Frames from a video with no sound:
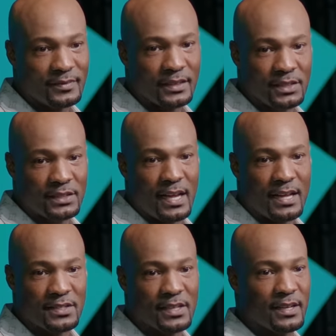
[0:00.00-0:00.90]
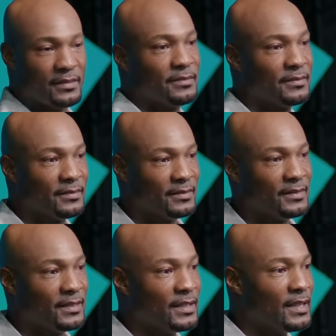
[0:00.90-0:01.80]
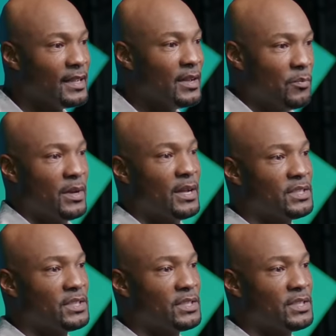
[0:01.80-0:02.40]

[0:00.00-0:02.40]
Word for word: She signs in because